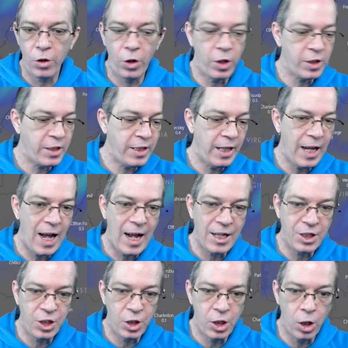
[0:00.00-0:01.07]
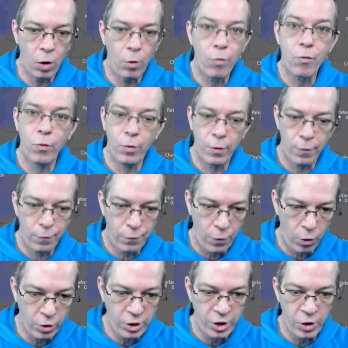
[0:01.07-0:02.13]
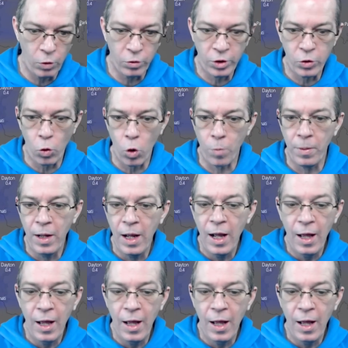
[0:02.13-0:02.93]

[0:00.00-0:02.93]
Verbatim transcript: you can see as you go through the first snowstorm